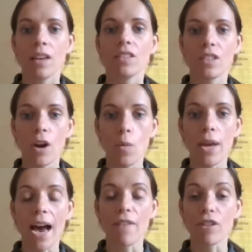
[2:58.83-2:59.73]
So
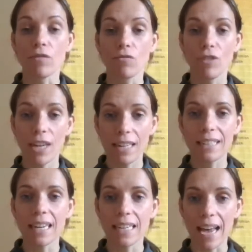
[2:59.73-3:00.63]
we have a really
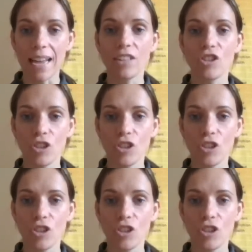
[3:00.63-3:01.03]
dedicated